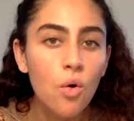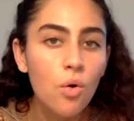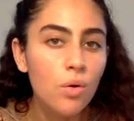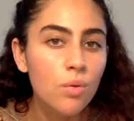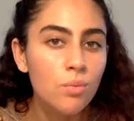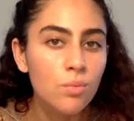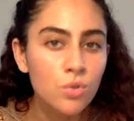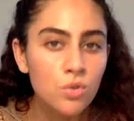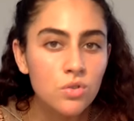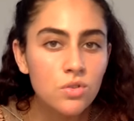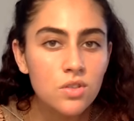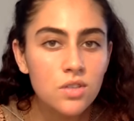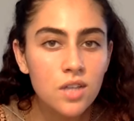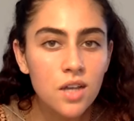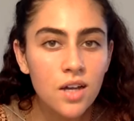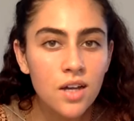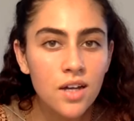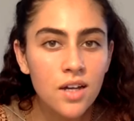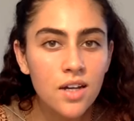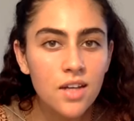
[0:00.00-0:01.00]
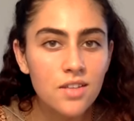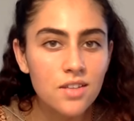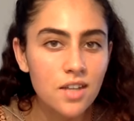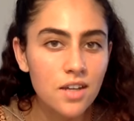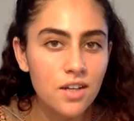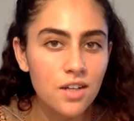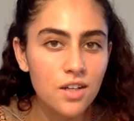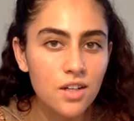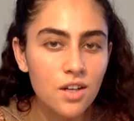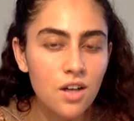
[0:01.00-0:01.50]
or moon sign, as
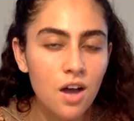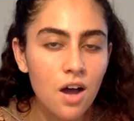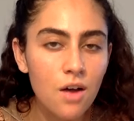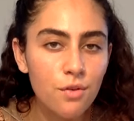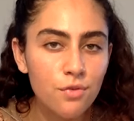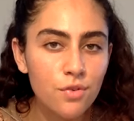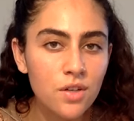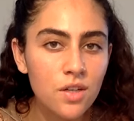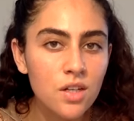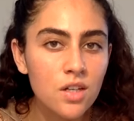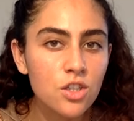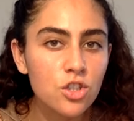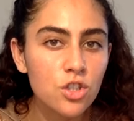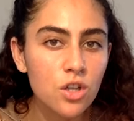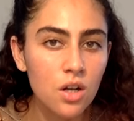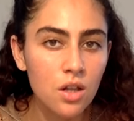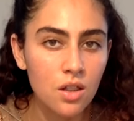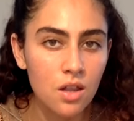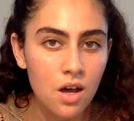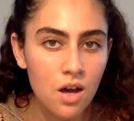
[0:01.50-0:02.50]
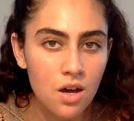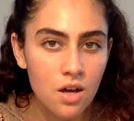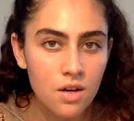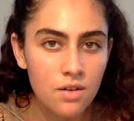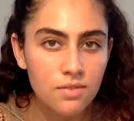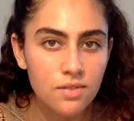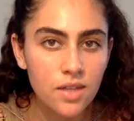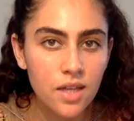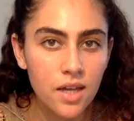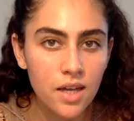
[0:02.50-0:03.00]
that can often shed a lot
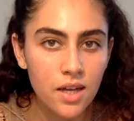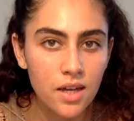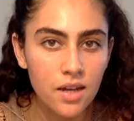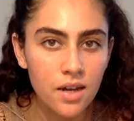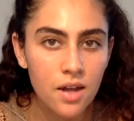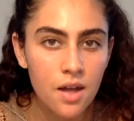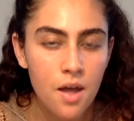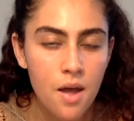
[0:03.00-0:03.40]
of light